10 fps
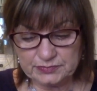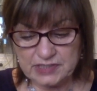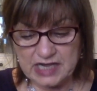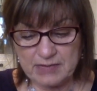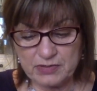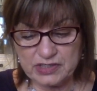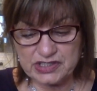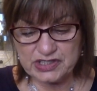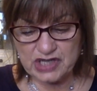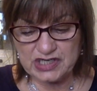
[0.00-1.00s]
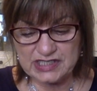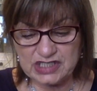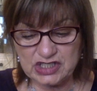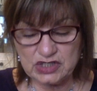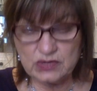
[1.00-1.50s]
The number is
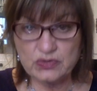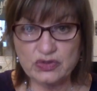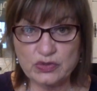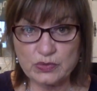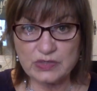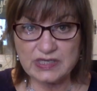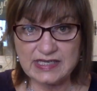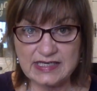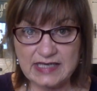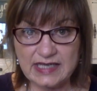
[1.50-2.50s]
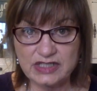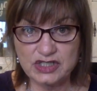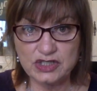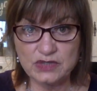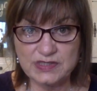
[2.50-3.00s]
32, 3, and
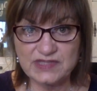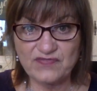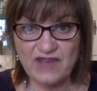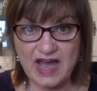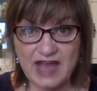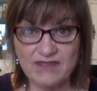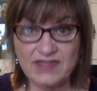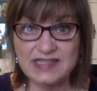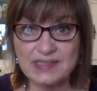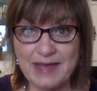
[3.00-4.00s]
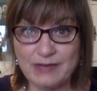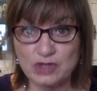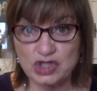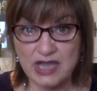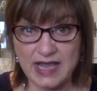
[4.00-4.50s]
2 is 5. That's about
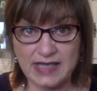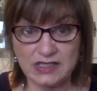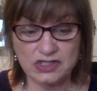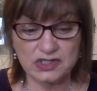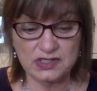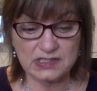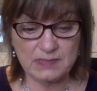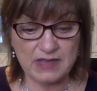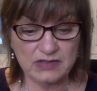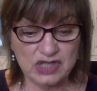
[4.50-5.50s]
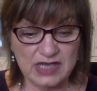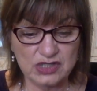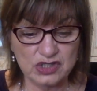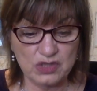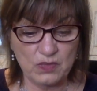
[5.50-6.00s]
change. So this is about
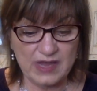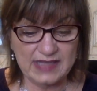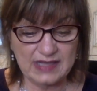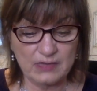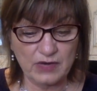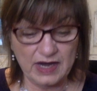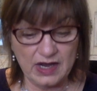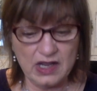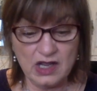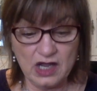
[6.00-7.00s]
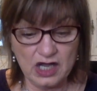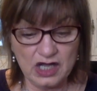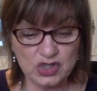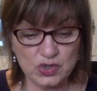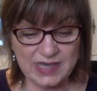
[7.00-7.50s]
changing the way that we're
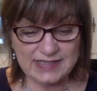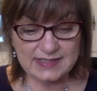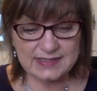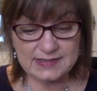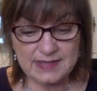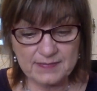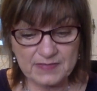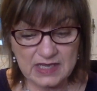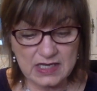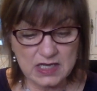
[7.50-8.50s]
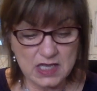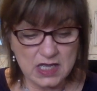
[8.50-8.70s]
addressing something.